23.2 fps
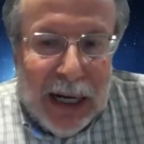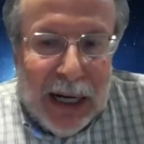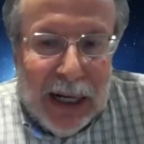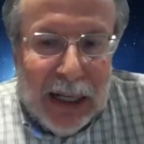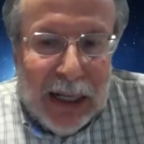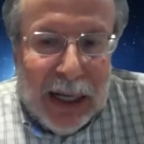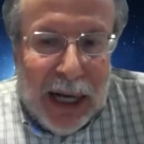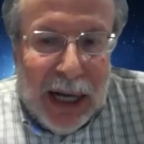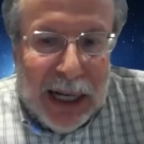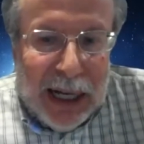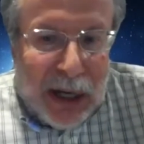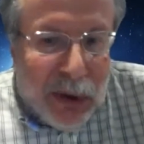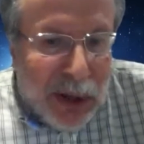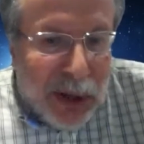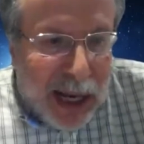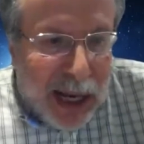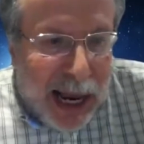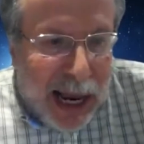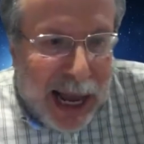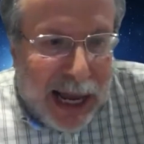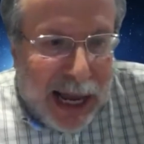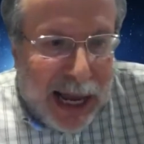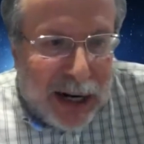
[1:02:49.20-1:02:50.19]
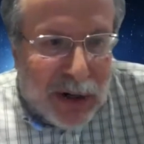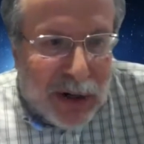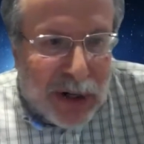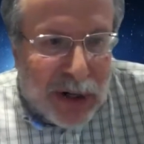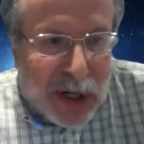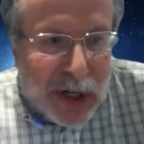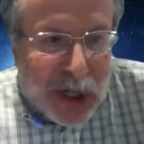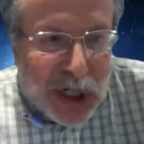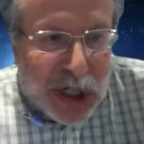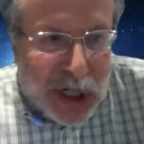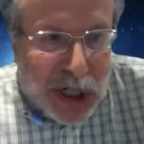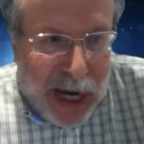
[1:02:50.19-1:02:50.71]
Uh, I'd only add
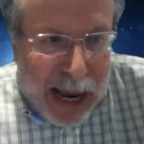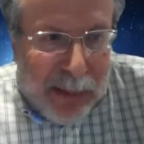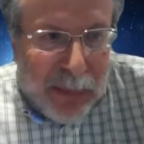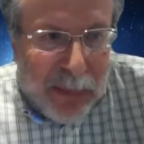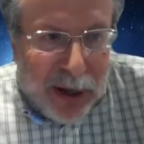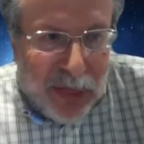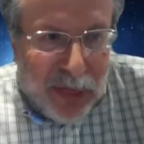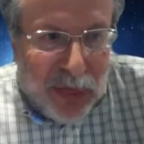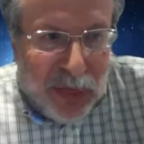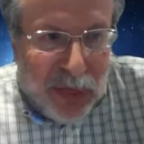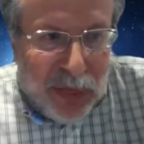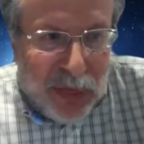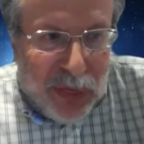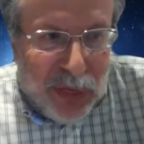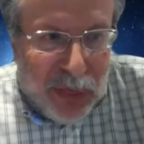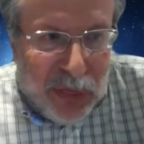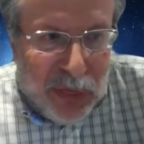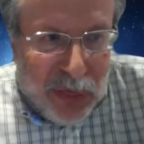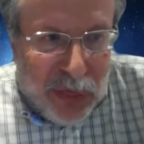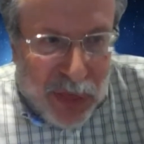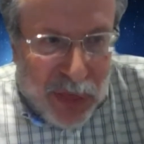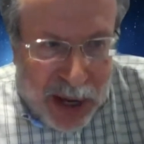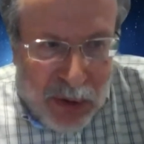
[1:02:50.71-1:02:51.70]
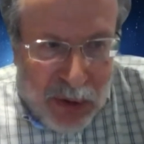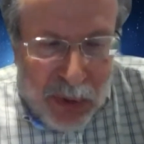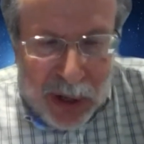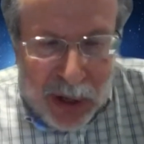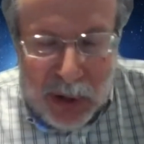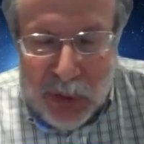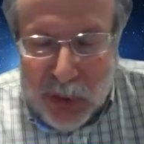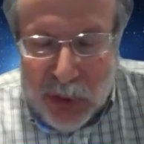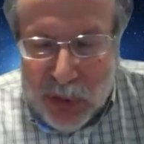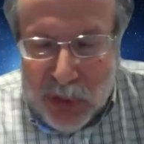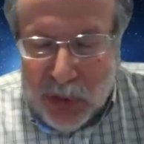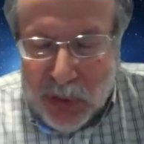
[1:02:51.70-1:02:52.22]
to STEM, I think
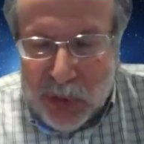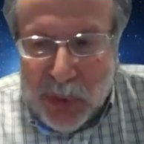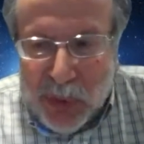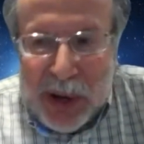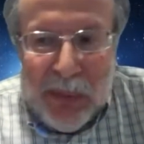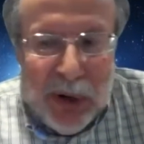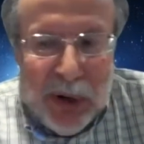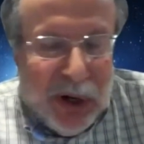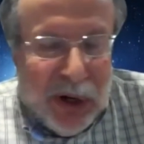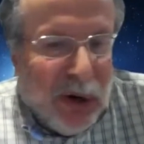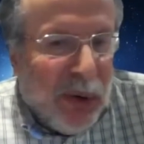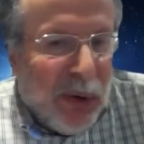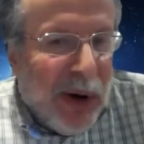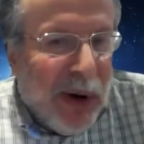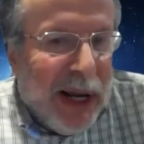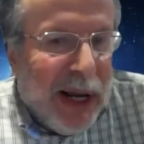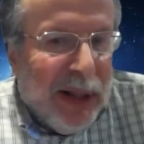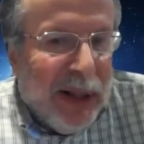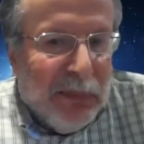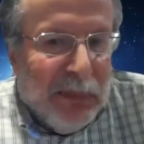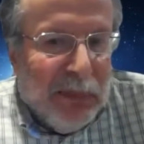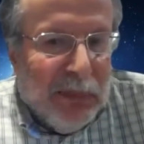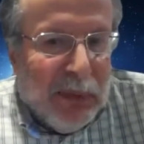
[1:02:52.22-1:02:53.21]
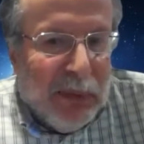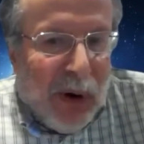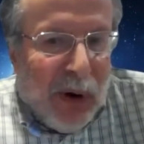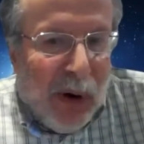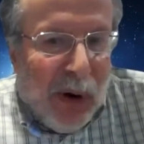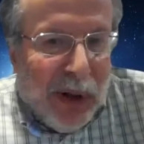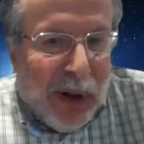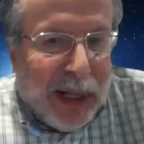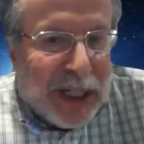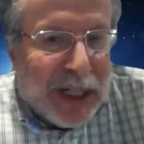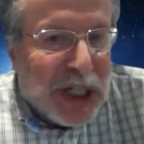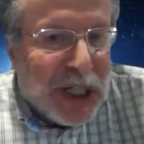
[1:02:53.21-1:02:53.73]
we three would agree that
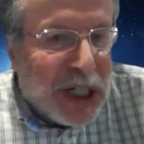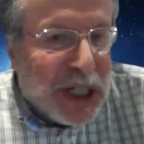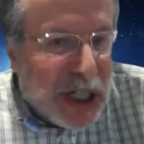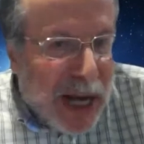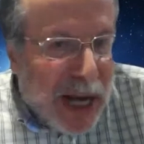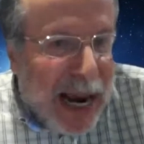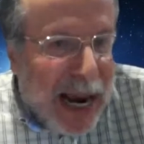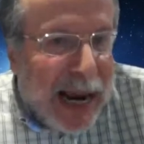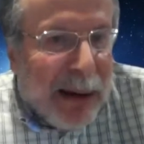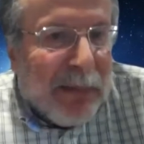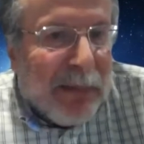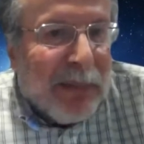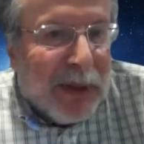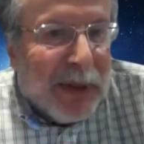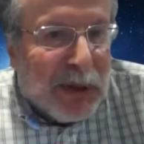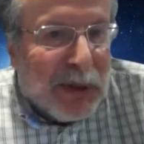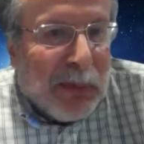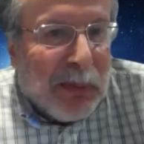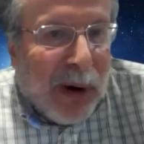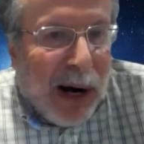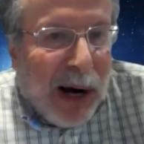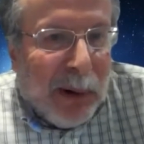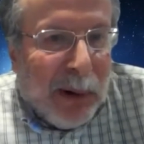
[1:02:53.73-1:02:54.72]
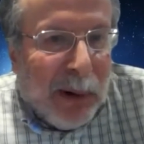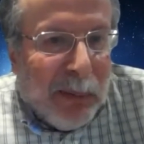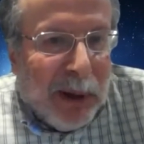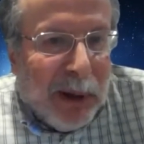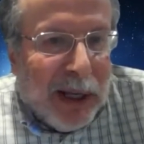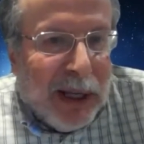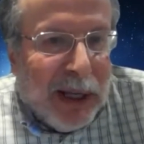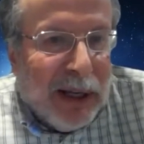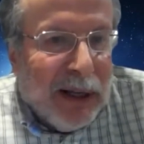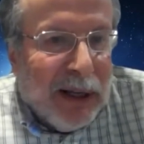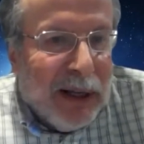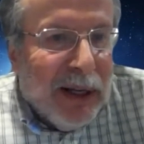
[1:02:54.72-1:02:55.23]
calling it STEAM is
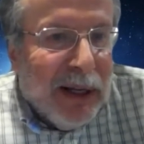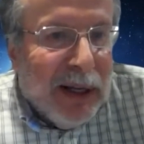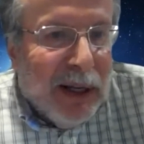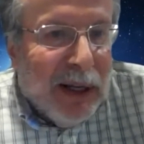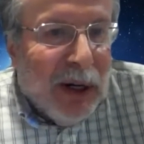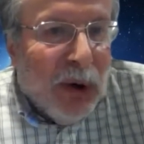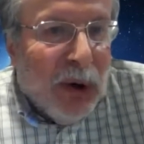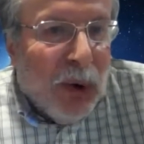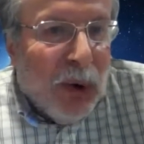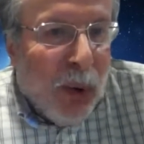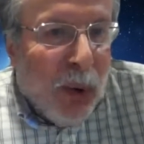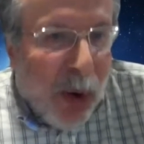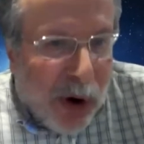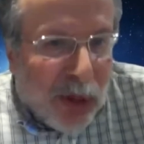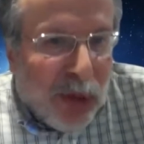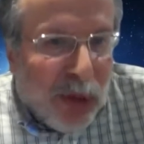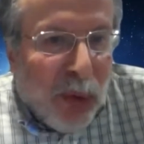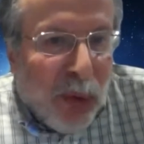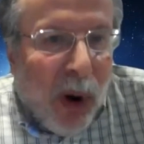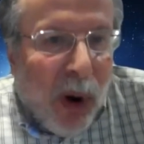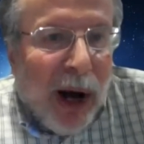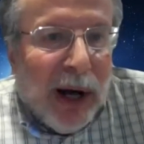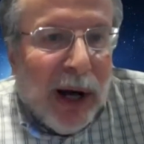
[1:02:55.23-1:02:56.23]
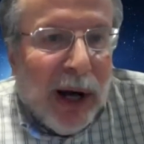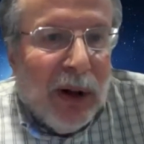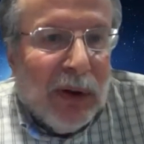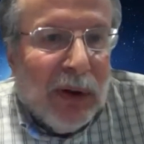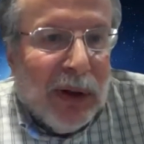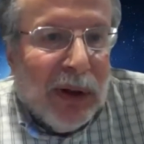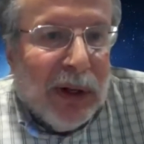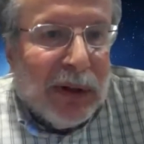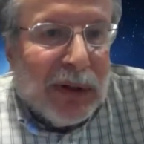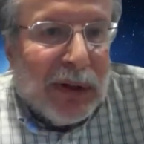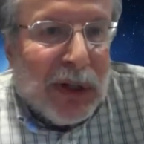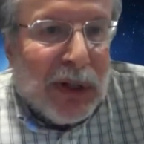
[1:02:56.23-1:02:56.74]
probably worthwhile.
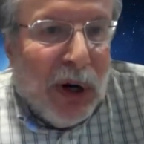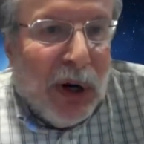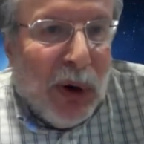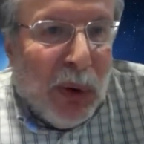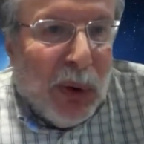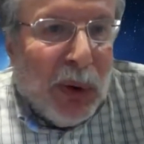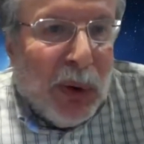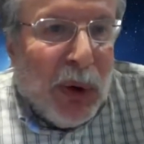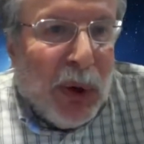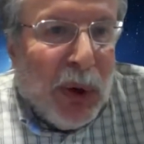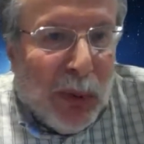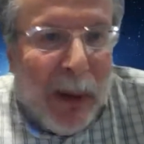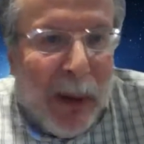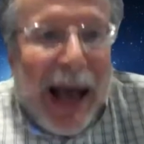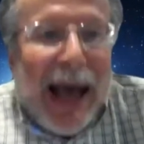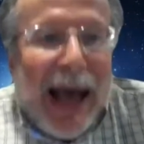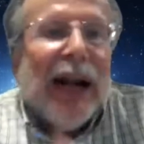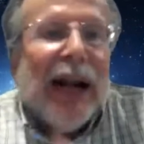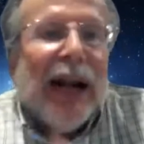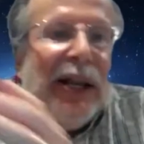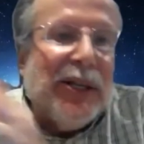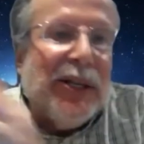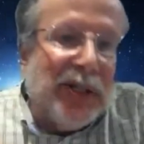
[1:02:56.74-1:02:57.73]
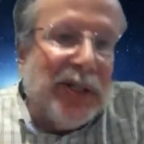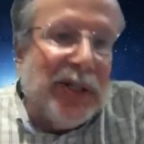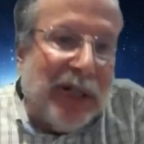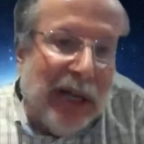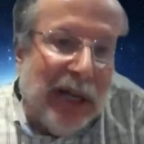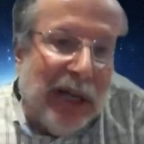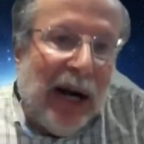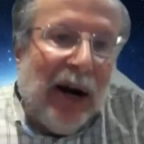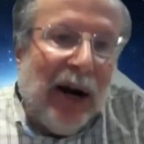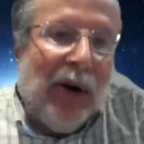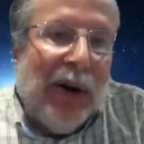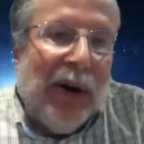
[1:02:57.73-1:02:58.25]
There's a whole humanities
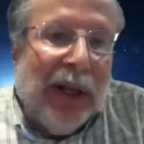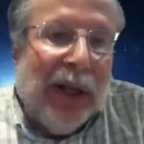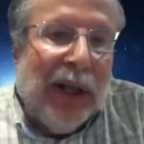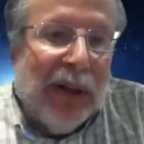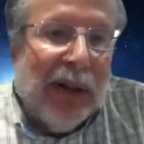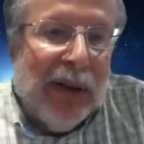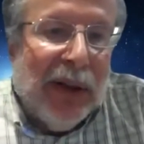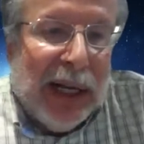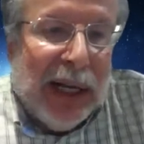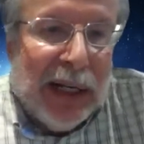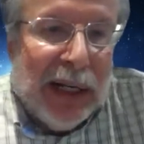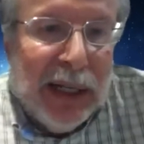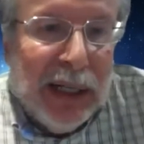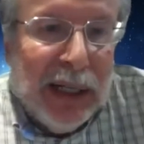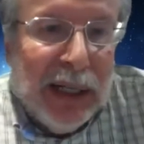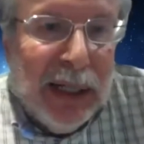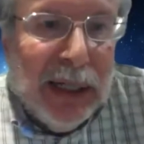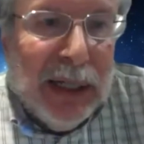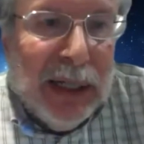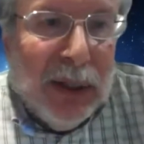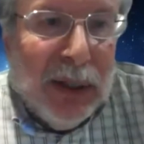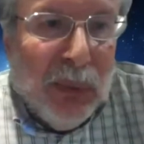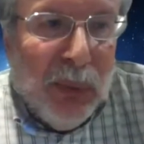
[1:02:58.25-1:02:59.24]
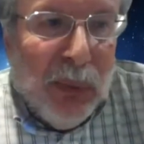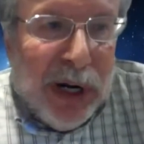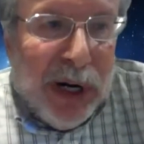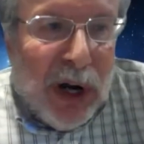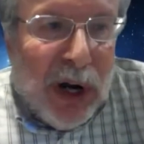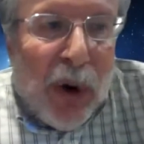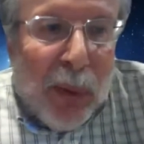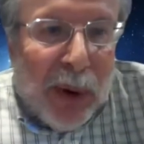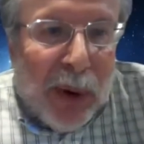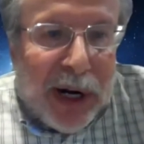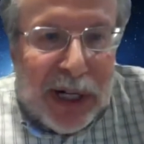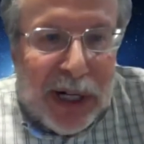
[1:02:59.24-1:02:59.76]
area that we
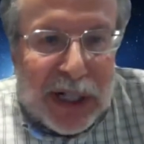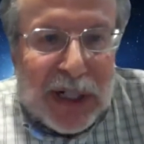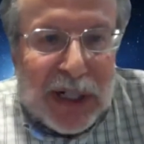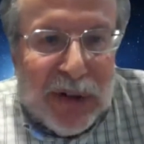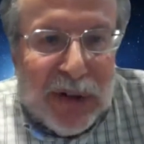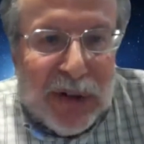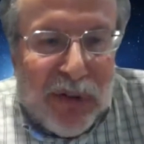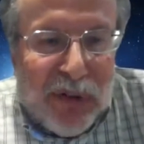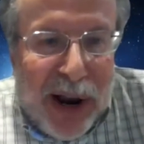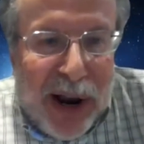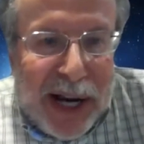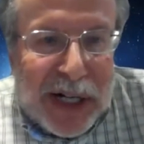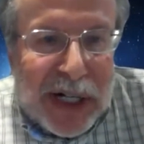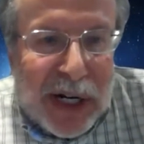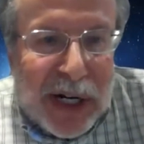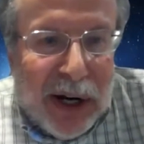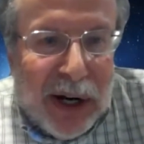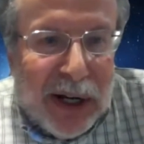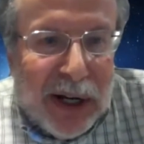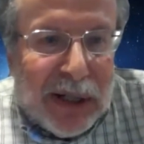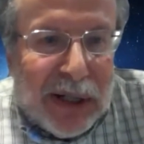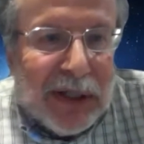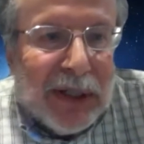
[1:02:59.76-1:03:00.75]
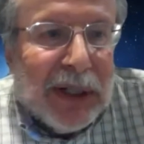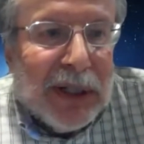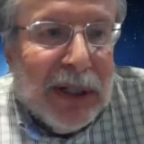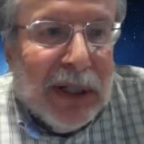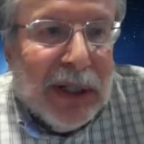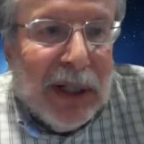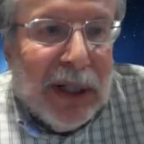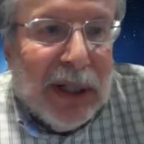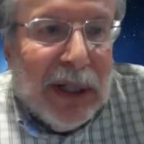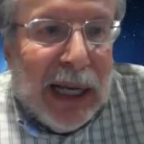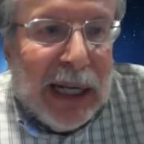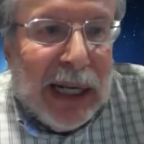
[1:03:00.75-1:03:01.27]
don't want to disenfranchise
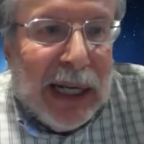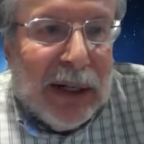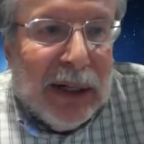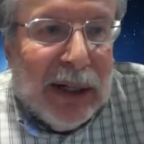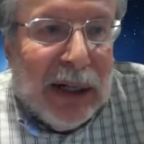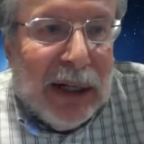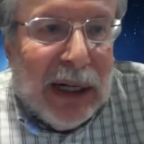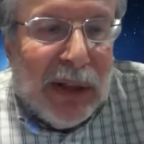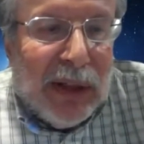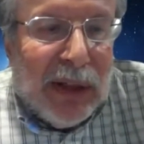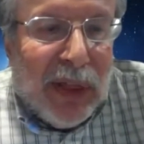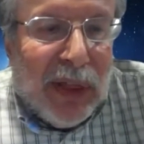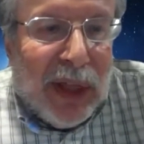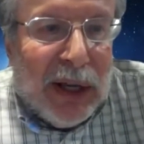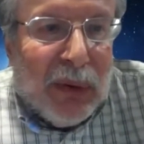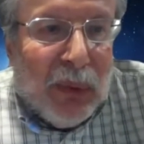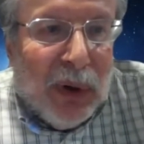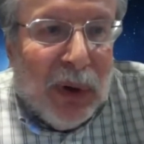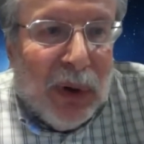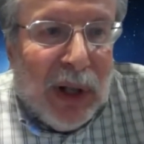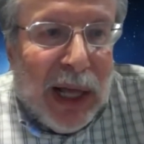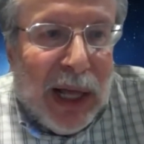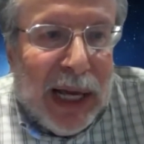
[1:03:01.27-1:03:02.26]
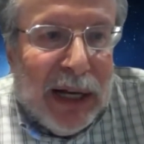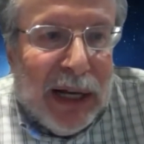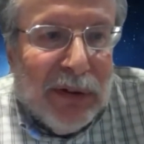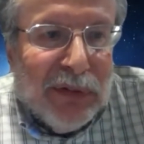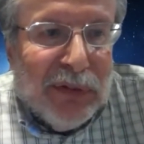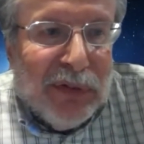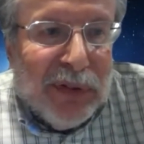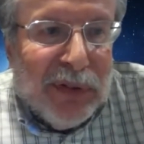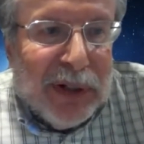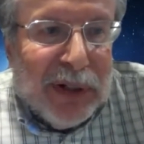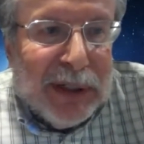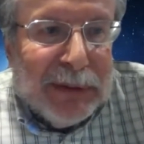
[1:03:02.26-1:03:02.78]
that I think will
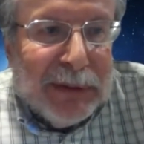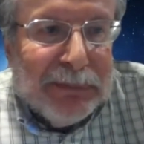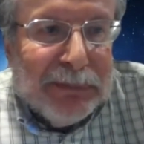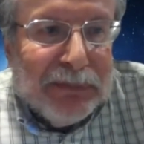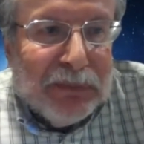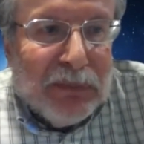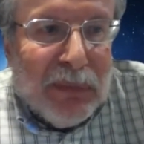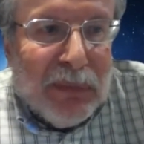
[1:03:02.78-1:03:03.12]
have uh, a